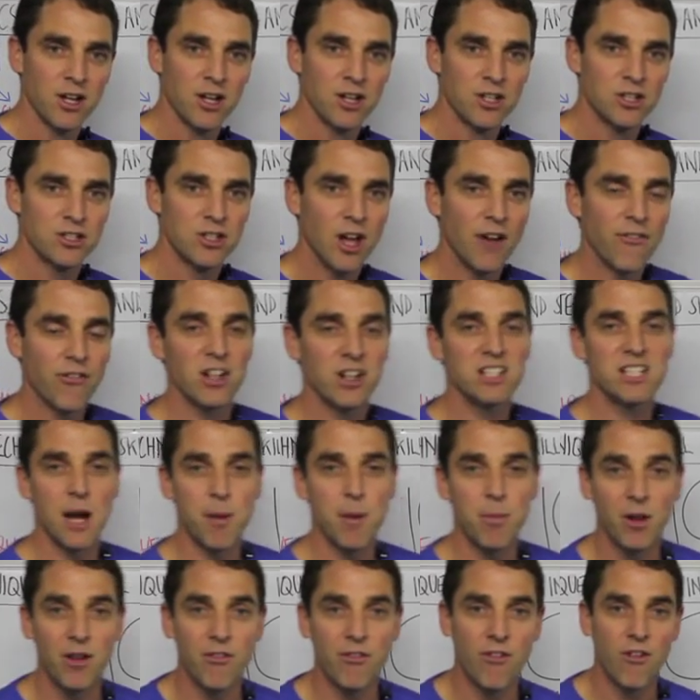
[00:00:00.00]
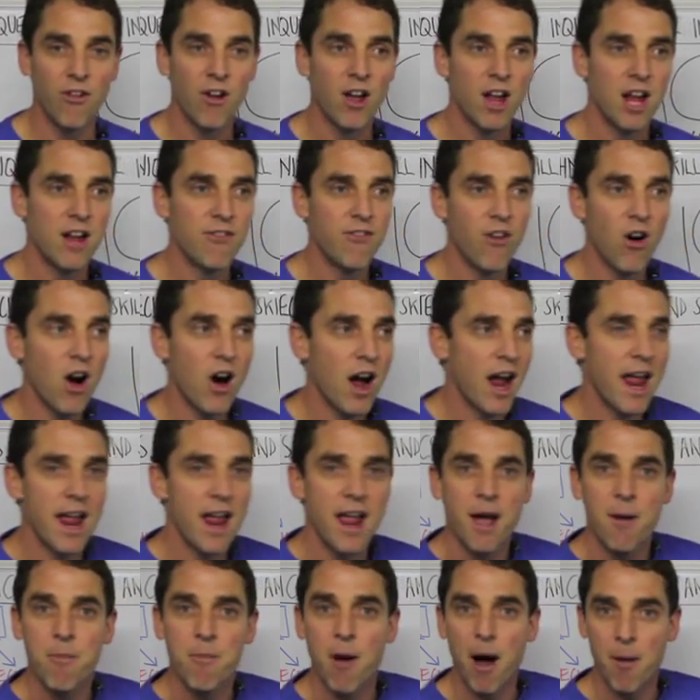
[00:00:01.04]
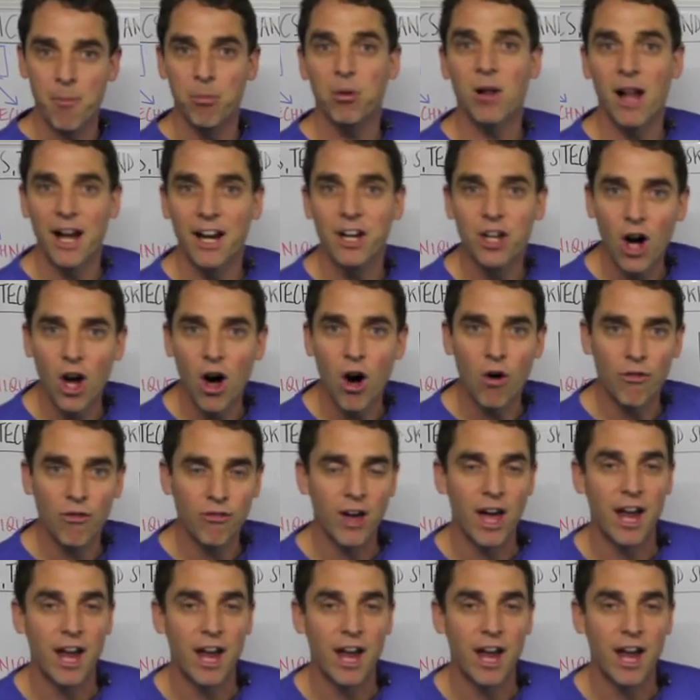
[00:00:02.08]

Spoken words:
So for example, if I am playing golf